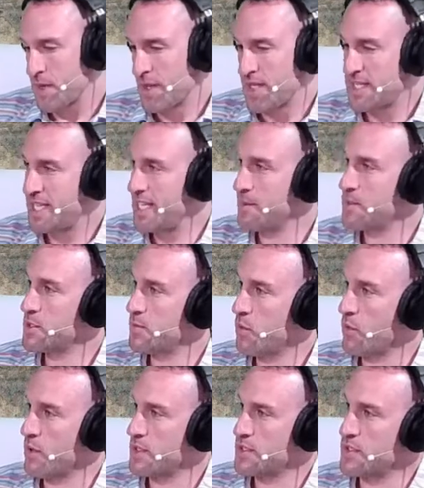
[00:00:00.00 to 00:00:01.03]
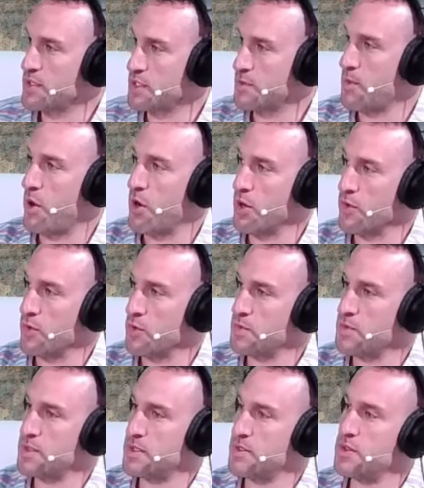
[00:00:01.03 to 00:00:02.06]
the team sports, the small
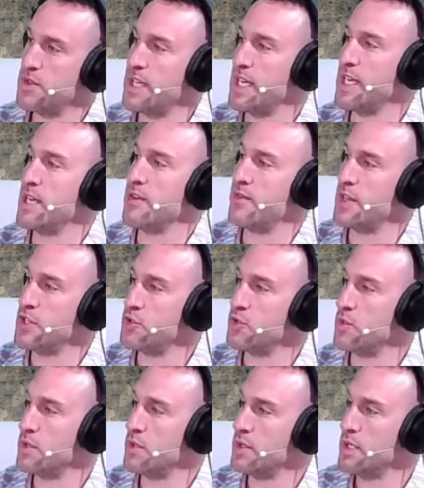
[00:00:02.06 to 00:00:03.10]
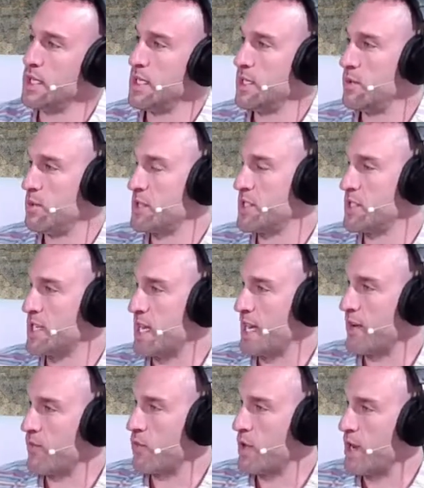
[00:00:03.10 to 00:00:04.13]
groups, to the individual, which is
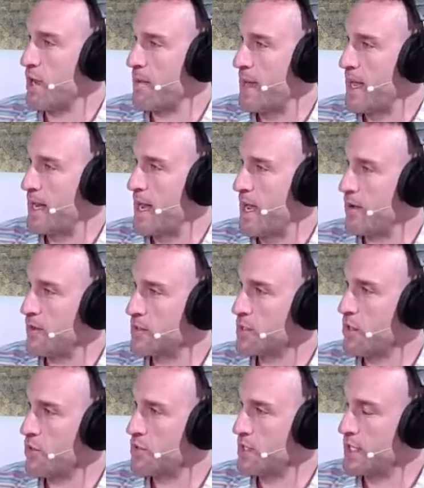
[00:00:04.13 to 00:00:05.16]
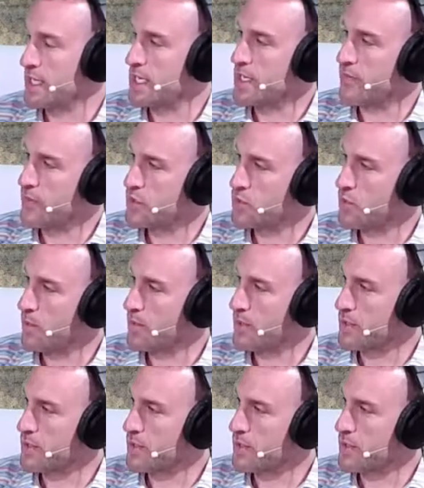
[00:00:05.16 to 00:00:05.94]
kind of where I'm at now, is coaching the individual